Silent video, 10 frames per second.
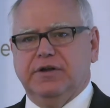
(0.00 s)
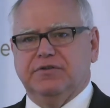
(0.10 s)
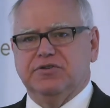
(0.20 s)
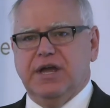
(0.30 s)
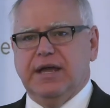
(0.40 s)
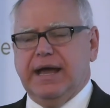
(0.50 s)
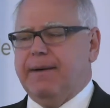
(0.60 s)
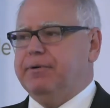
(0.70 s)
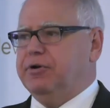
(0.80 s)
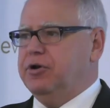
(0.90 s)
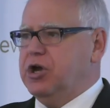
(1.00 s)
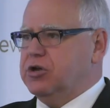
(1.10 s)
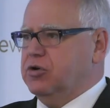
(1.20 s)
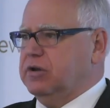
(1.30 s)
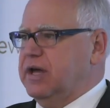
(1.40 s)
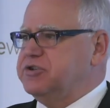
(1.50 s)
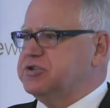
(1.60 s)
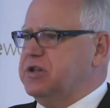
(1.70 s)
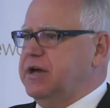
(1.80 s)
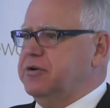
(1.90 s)
at the state capitol. Your
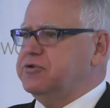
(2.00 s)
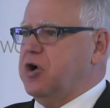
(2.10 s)
legislators